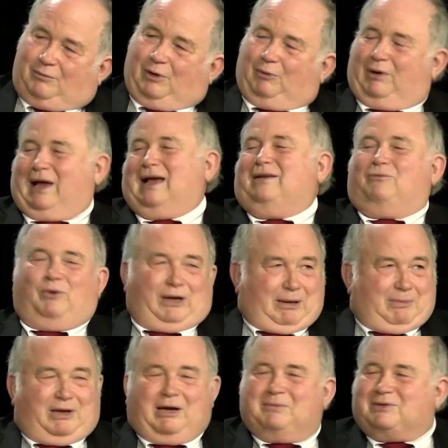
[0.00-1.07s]
But when I
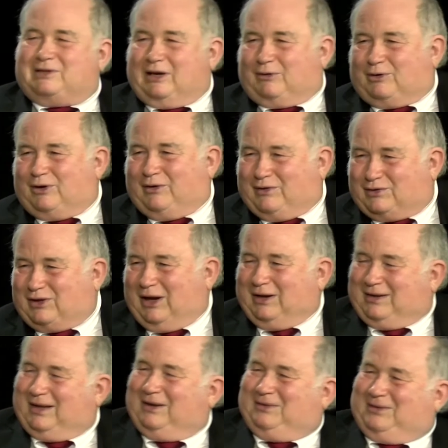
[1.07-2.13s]
become Secretary of
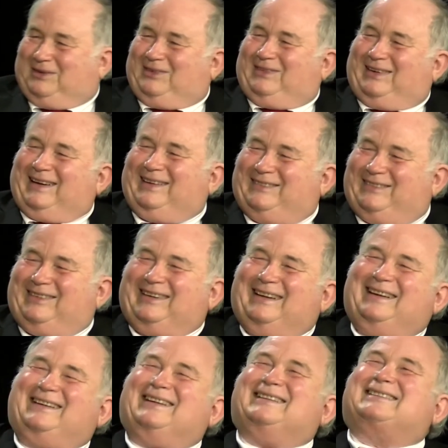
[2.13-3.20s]
State, we'll get
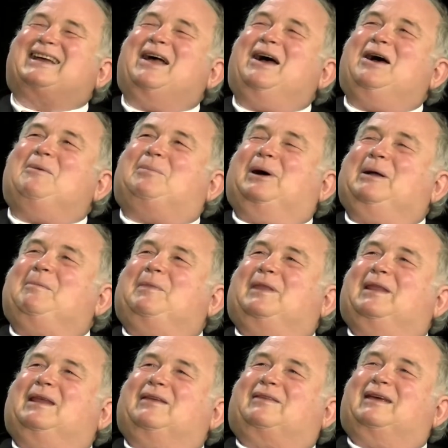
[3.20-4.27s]
into this. But
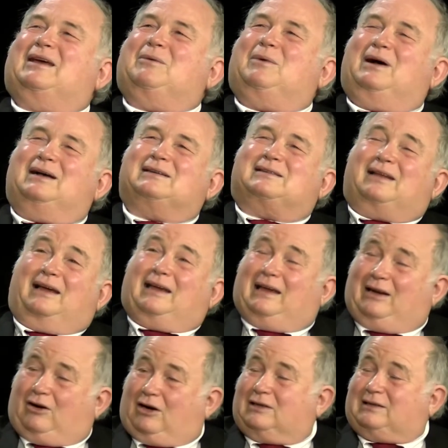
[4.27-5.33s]
the thing was, like in
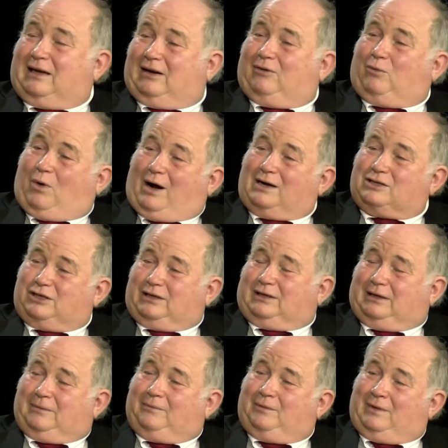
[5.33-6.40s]
our town of
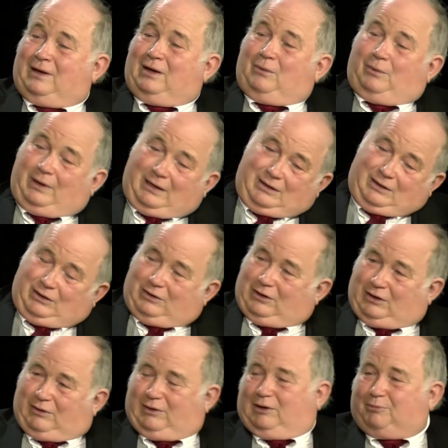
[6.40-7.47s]
Washington,
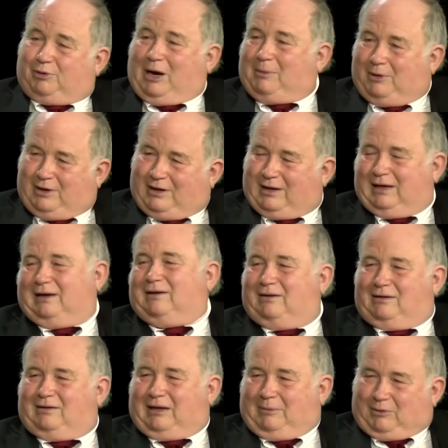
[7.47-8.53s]
in the primary you get
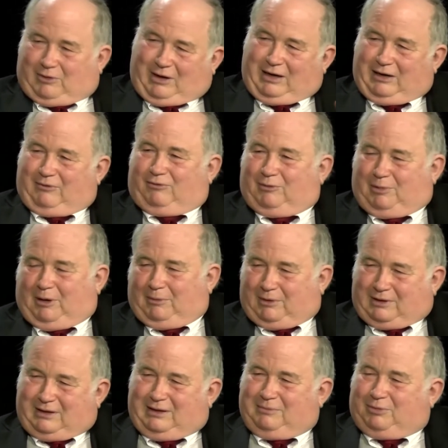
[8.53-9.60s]
Democratic,
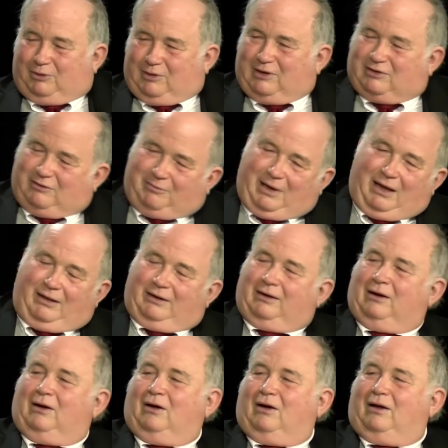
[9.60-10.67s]
Republican, and progressive ballot.
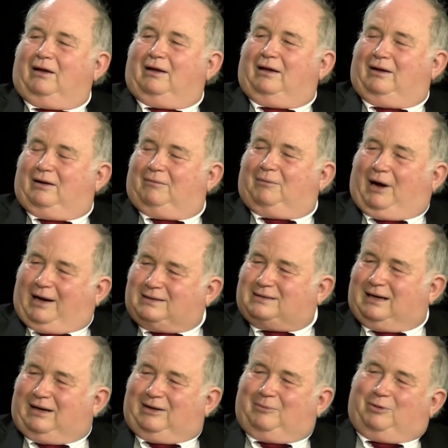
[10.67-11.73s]
In my
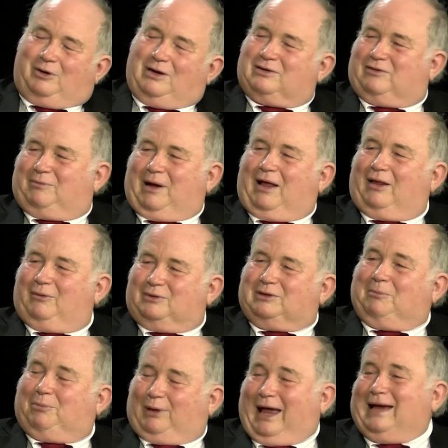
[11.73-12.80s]
town, the progressive ballot was a
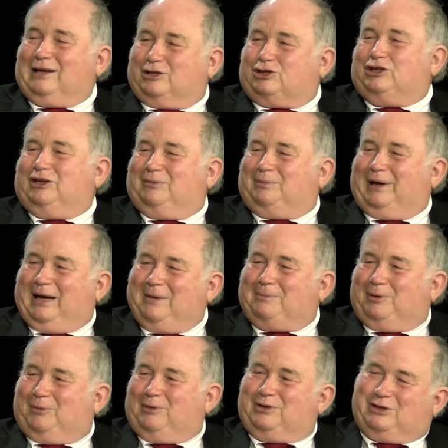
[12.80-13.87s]
blank sheet of
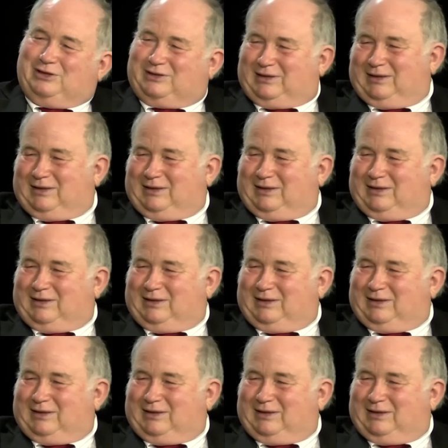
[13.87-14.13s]
paper with just the,